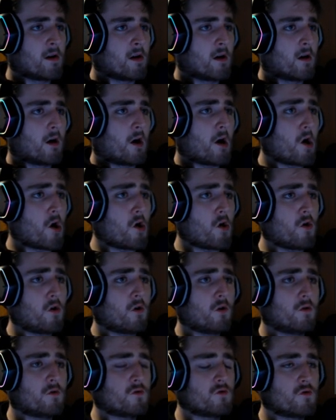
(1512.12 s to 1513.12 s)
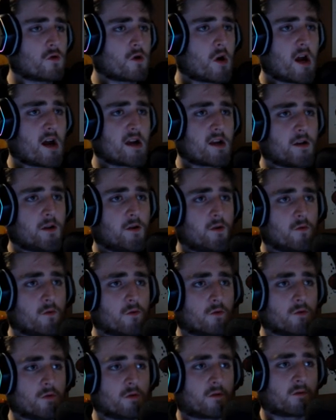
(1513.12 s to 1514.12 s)
All right, you
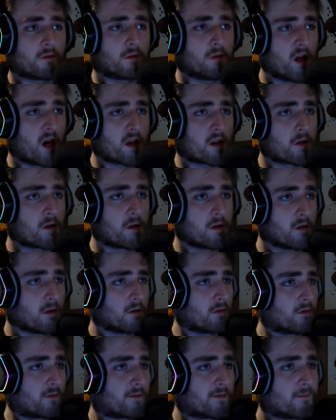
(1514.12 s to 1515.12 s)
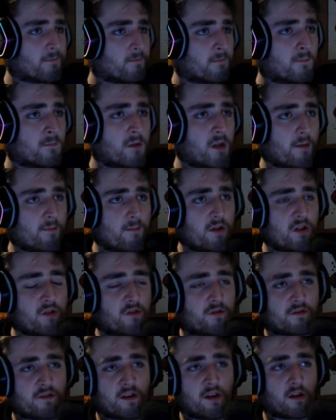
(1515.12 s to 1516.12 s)
good for nothings. Let me
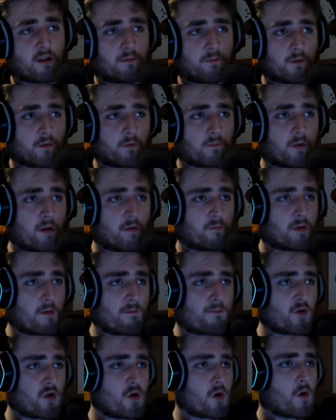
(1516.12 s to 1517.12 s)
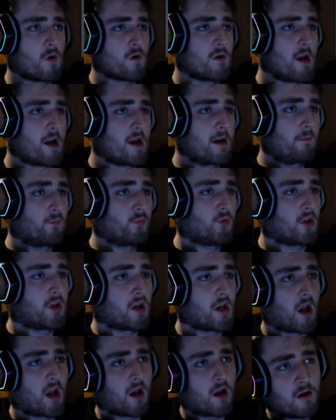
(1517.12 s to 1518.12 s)
see if you've lived up to your name
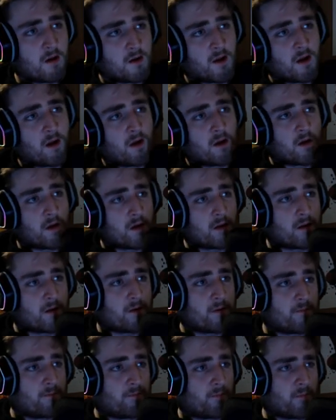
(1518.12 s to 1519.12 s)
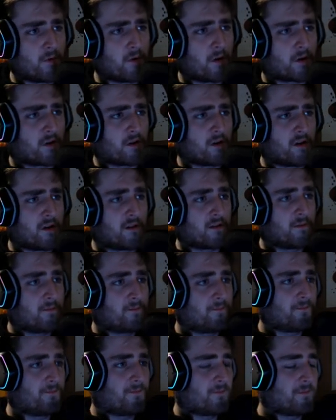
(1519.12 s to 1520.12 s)
today. Oh, God.
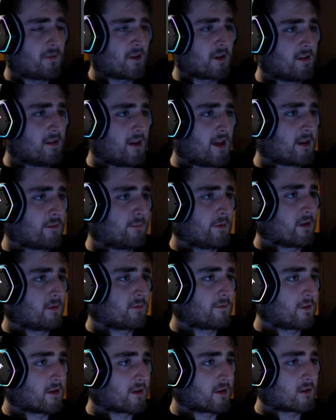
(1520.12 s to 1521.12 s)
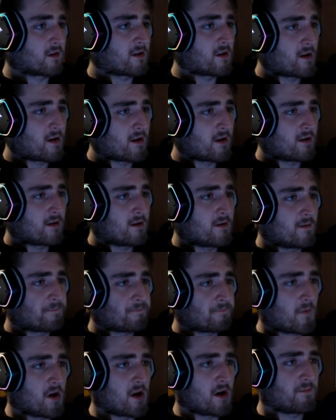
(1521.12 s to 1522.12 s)
Like a neckbeard fucker.
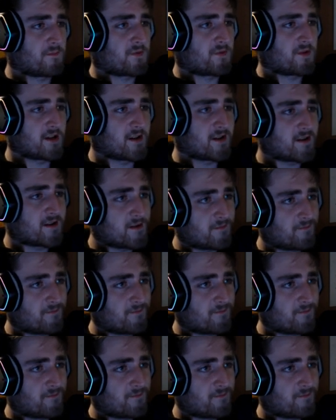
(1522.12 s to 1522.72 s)
Empty.